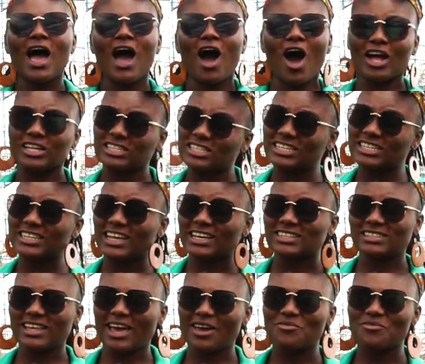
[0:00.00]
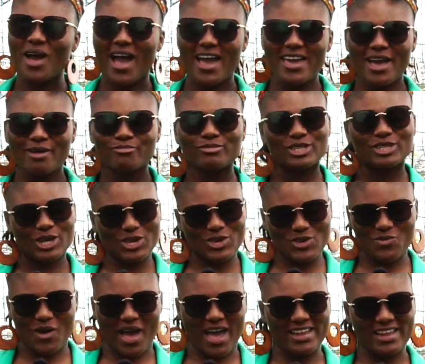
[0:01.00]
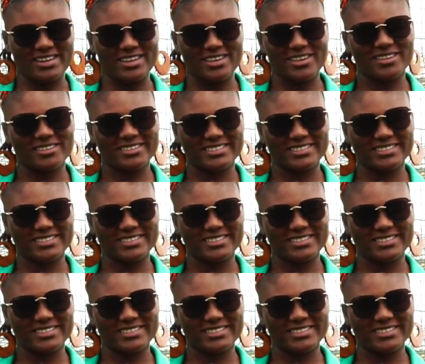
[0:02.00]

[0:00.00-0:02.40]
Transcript: Until next time, I am Shaquimha Hanley.